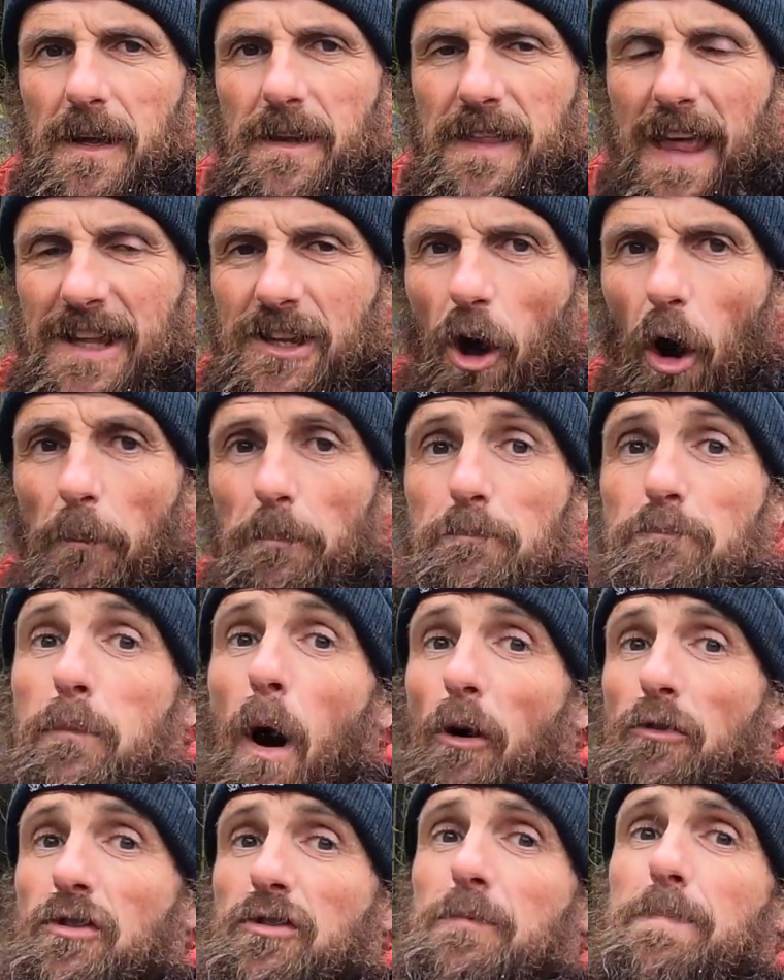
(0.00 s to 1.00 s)
They got
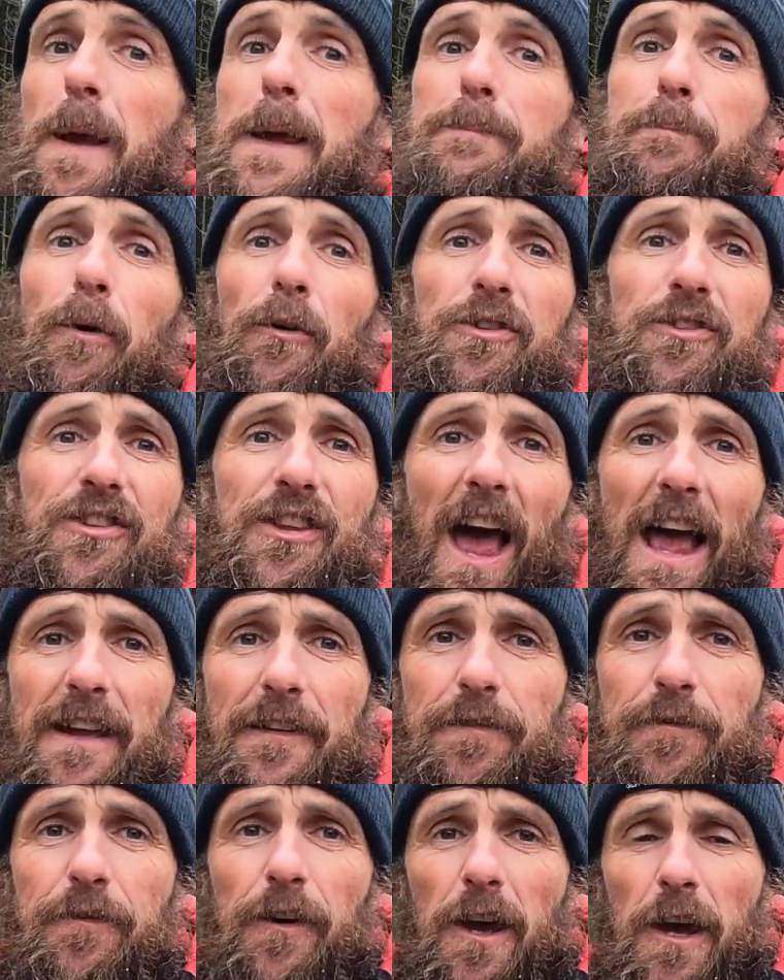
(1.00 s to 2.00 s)
most people
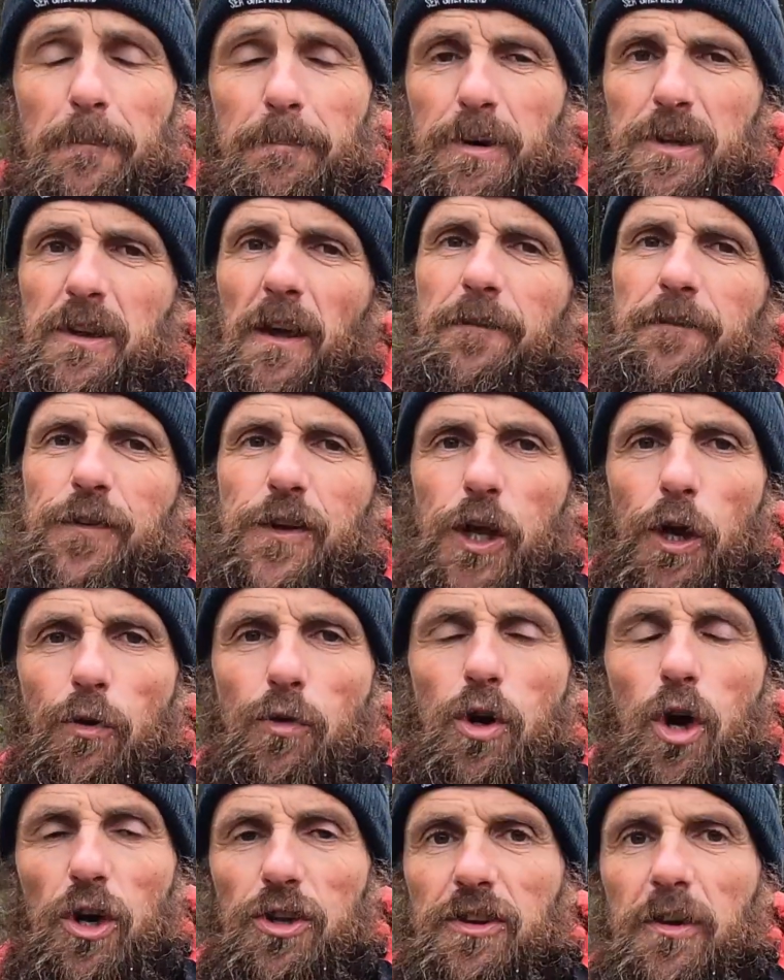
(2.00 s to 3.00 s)
safe, but a few
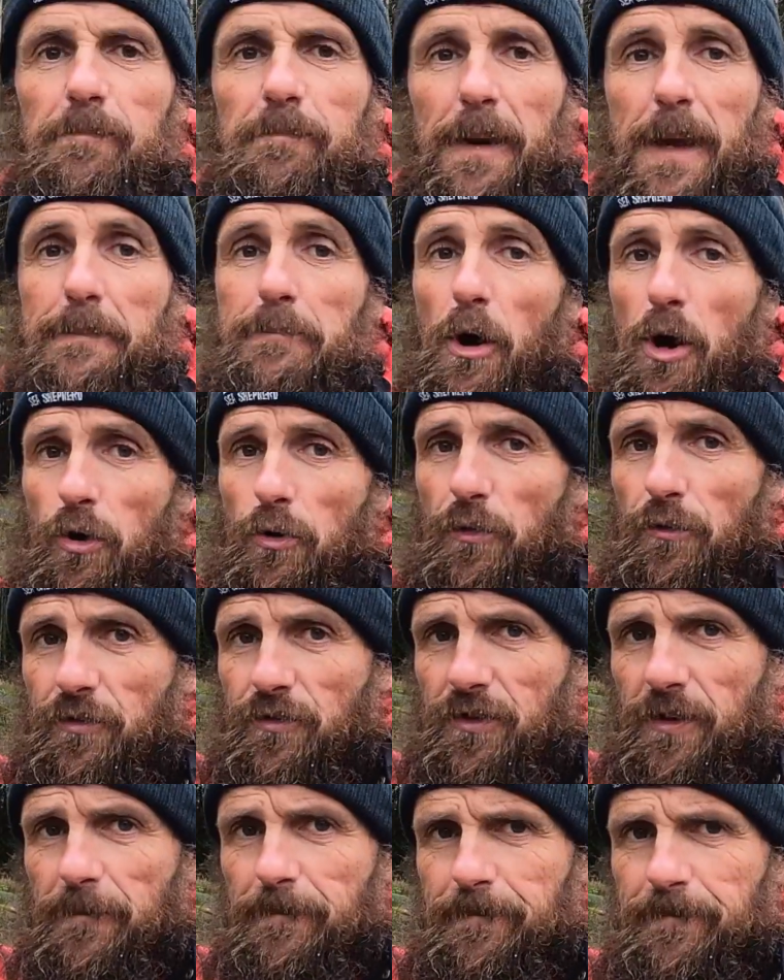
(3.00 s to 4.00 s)
couldn't be
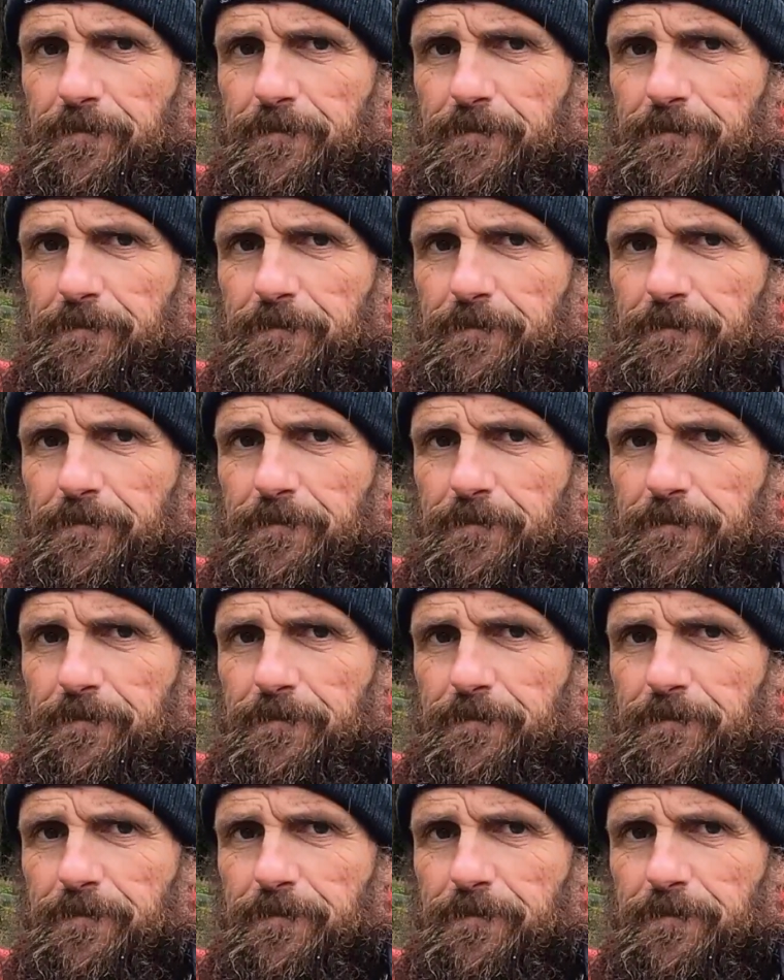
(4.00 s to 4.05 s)
moved.